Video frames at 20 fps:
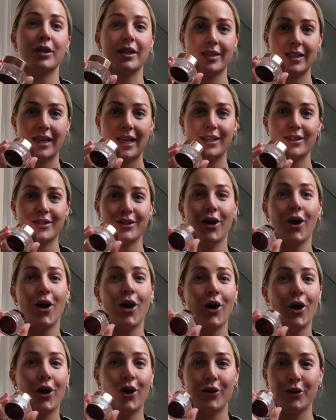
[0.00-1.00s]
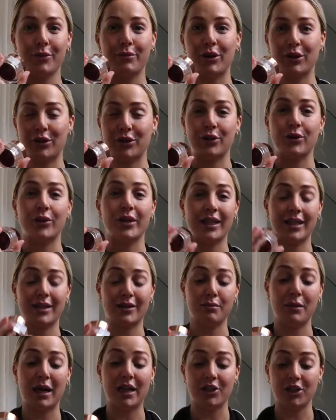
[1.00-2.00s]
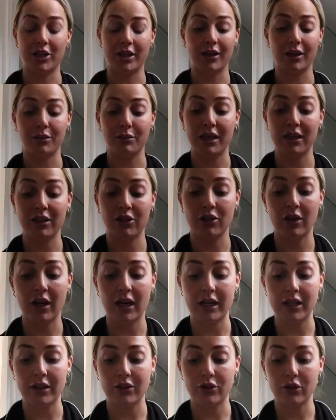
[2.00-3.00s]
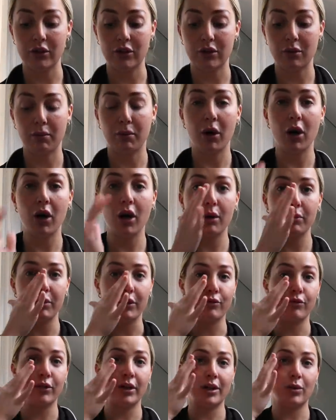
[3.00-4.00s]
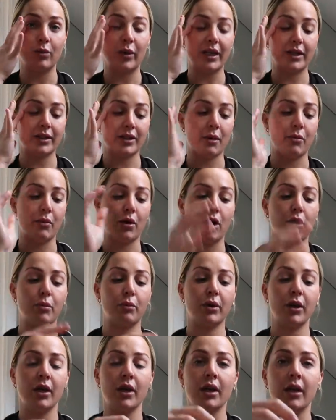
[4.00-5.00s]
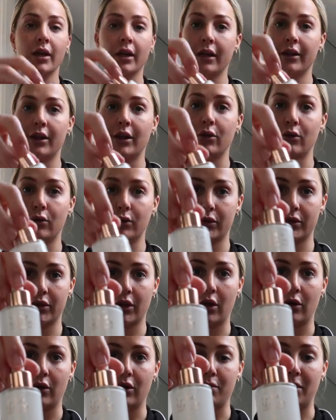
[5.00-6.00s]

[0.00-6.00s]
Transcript: what it says on the bottle. It is magic, it makes your eyes just pop and really wakes them up. And then also